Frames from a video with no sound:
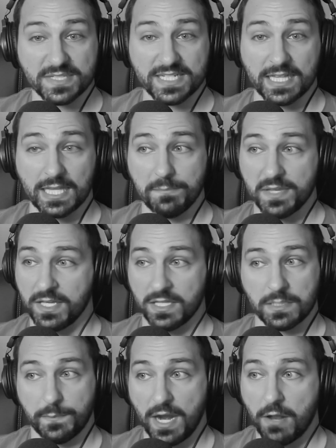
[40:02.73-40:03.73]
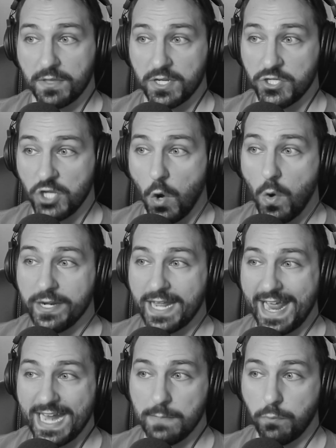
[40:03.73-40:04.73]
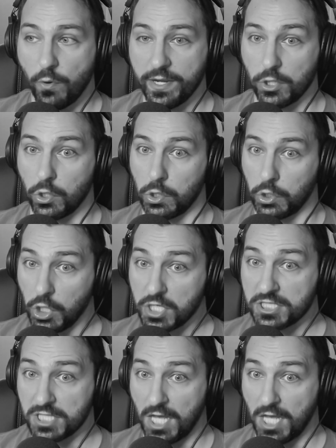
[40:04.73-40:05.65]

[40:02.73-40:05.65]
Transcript: ceiling because apparently no one at any point looked